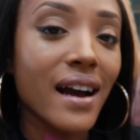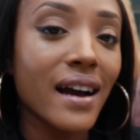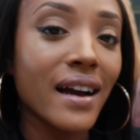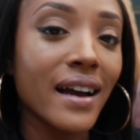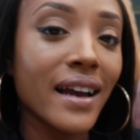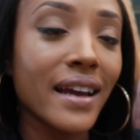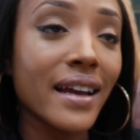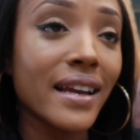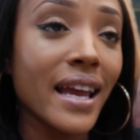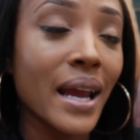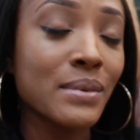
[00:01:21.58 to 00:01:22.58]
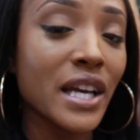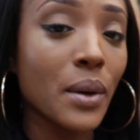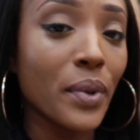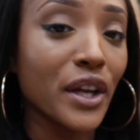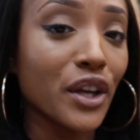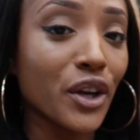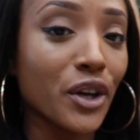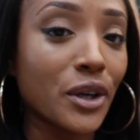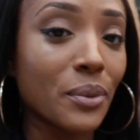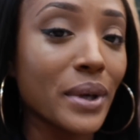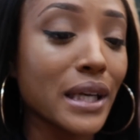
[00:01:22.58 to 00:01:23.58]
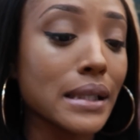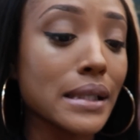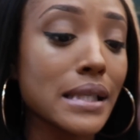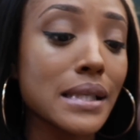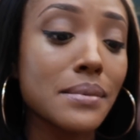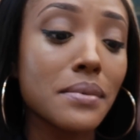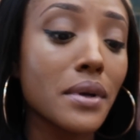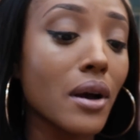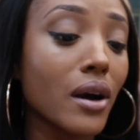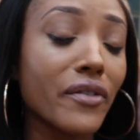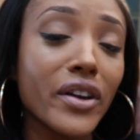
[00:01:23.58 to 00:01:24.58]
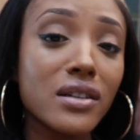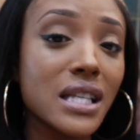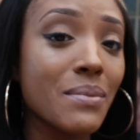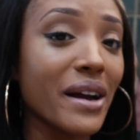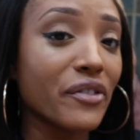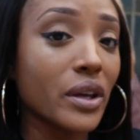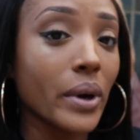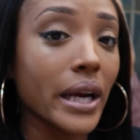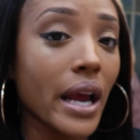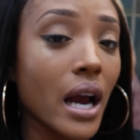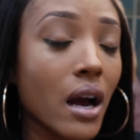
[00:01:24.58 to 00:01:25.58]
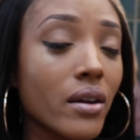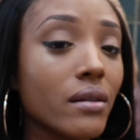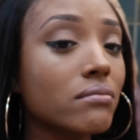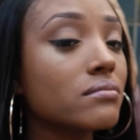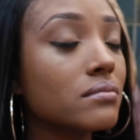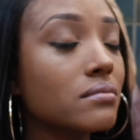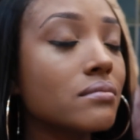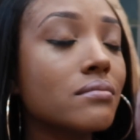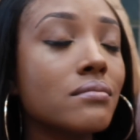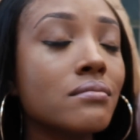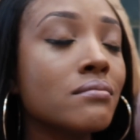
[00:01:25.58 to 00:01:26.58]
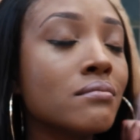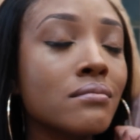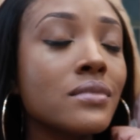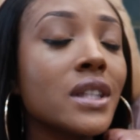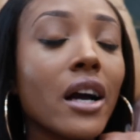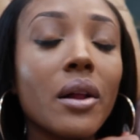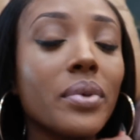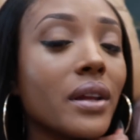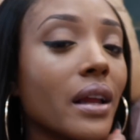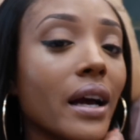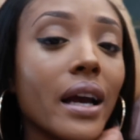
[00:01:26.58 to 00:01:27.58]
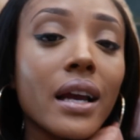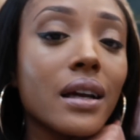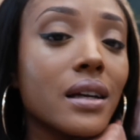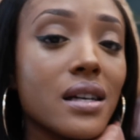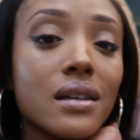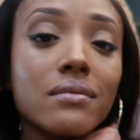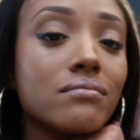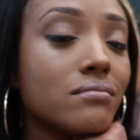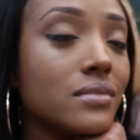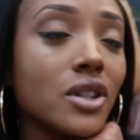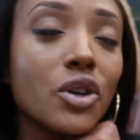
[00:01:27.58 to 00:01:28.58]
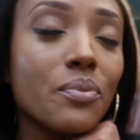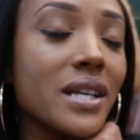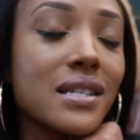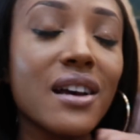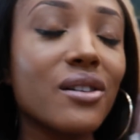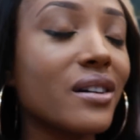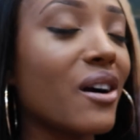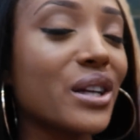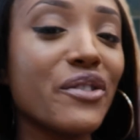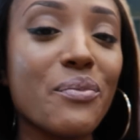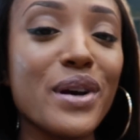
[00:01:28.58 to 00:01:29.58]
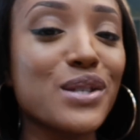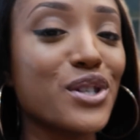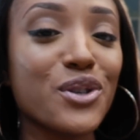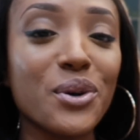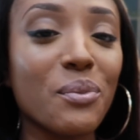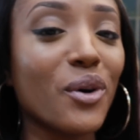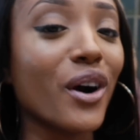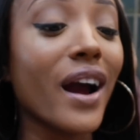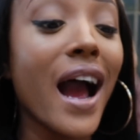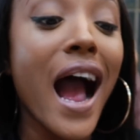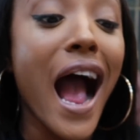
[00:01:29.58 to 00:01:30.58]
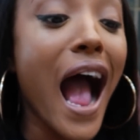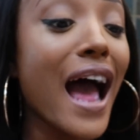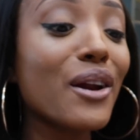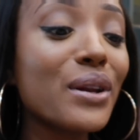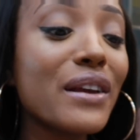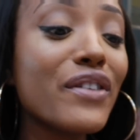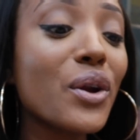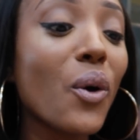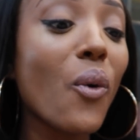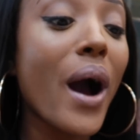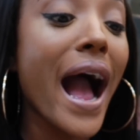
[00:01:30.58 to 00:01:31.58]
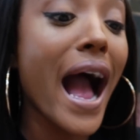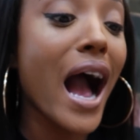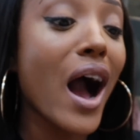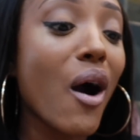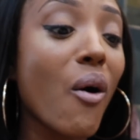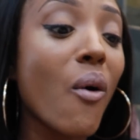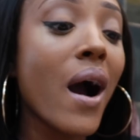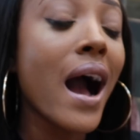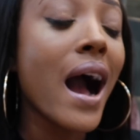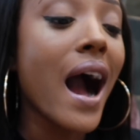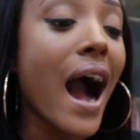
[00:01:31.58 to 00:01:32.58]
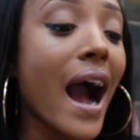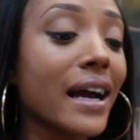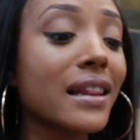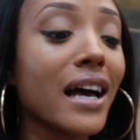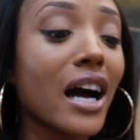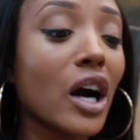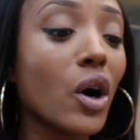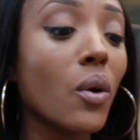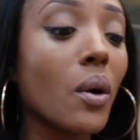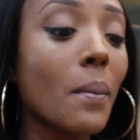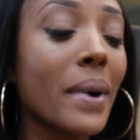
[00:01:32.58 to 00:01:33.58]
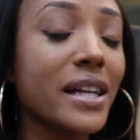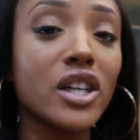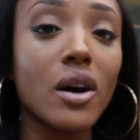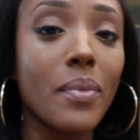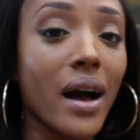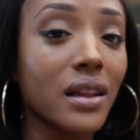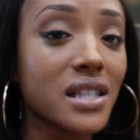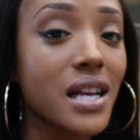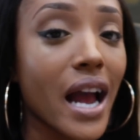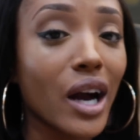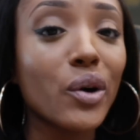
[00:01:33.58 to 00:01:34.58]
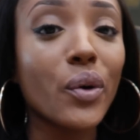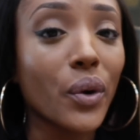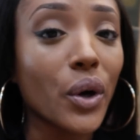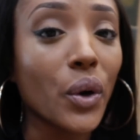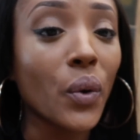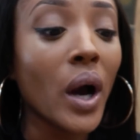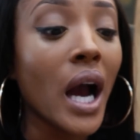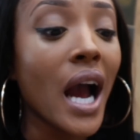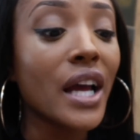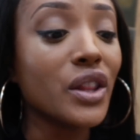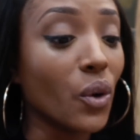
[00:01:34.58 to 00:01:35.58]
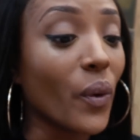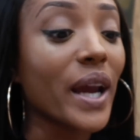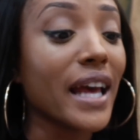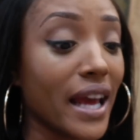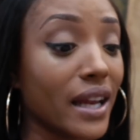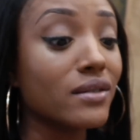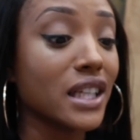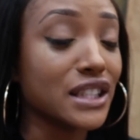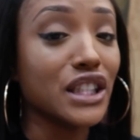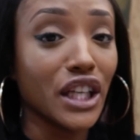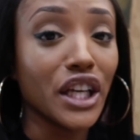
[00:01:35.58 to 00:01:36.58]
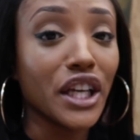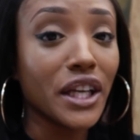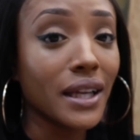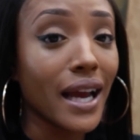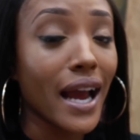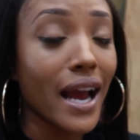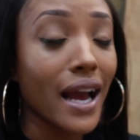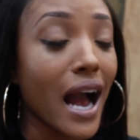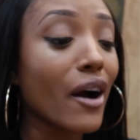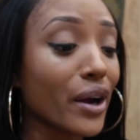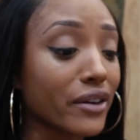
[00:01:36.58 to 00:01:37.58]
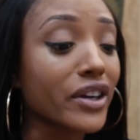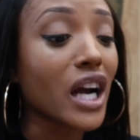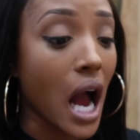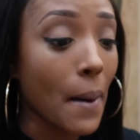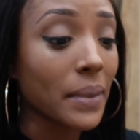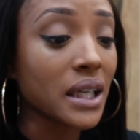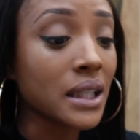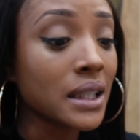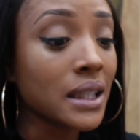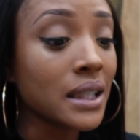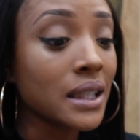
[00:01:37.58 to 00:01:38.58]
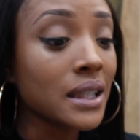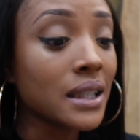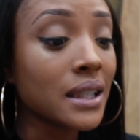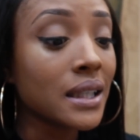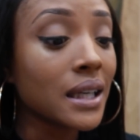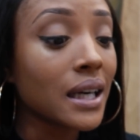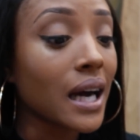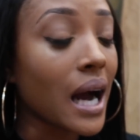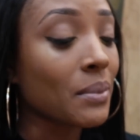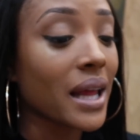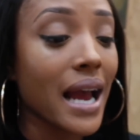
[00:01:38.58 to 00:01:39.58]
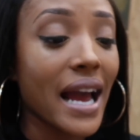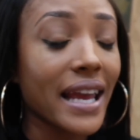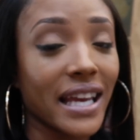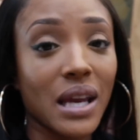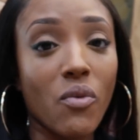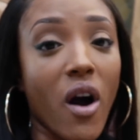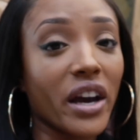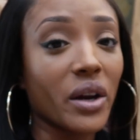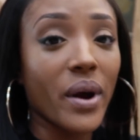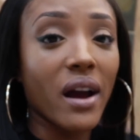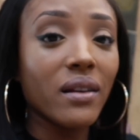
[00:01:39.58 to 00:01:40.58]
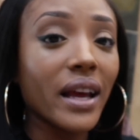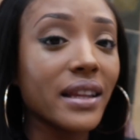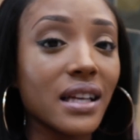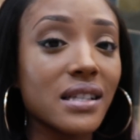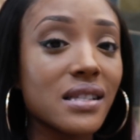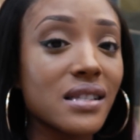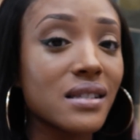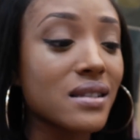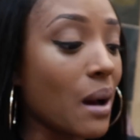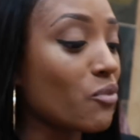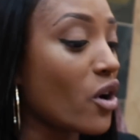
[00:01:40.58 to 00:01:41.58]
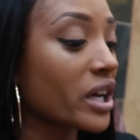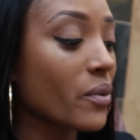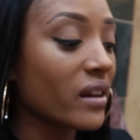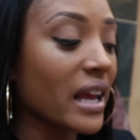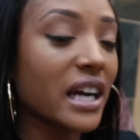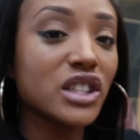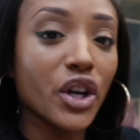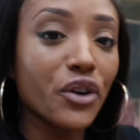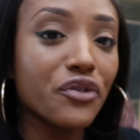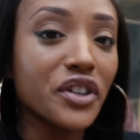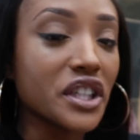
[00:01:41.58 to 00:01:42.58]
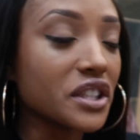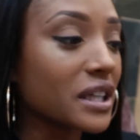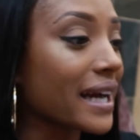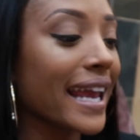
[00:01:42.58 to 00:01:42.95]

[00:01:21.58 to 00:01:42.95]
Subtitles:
I came to get a pedicure because y'all see my feet right now. Y'all be like, yo, miss, I don't even mess with you no more. I don't even know how I allow my gel polish to outgrow the way that it did. However, comma, I'm like, I can't keep walking around like this. I'm walking around like a dirt foot. I